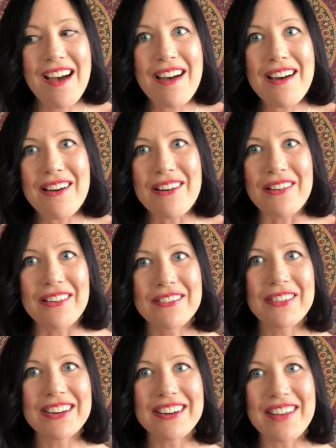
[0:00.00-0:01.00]
oh,
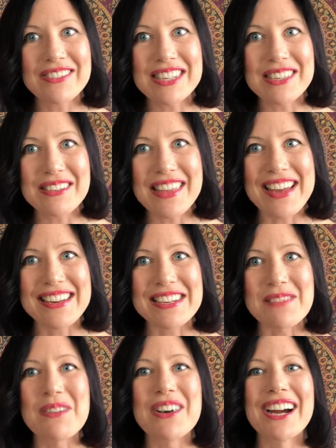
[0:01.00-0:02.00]
we don't have to do that
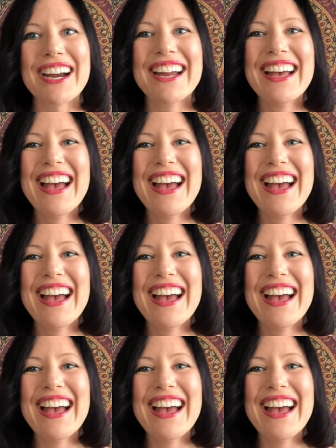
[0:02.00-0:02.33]
anymore.